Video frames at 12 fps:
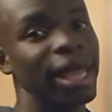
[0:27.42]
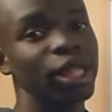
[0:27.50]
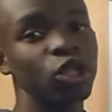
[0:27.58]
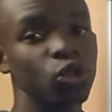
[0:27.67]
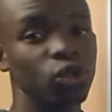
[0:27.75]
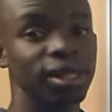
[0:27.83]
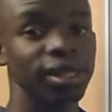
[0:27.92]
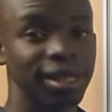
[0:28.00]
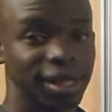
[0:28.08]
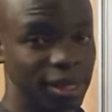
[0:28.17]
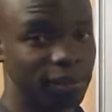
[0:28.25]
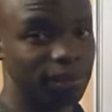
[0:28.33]
into
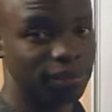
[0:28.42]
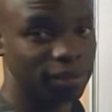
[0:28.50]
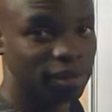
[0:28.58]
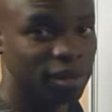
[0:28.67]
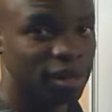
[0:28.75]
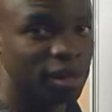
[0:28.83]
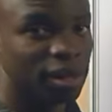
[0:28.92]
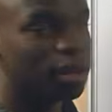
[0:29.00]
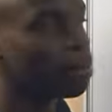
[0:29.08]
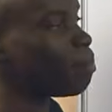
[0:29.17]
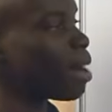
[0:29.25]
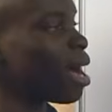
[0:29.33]
steam
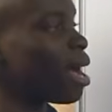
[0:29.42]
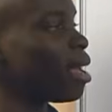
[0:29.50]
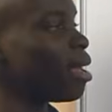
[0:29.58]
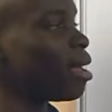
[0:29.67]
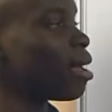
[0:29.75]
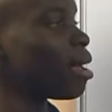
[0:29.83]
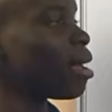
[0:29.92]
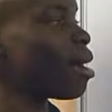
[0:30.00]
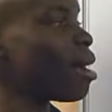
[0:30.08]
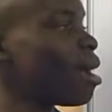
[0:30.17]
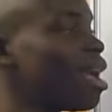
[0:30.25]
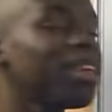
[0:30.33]
by
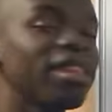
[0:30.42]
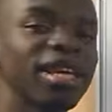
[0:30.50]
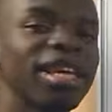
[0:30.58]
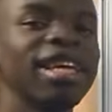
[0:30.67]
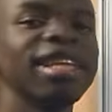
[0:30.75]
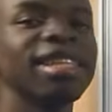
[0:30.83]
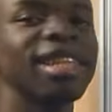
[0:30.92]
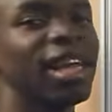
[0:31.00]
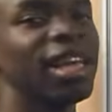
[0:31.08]
adding heat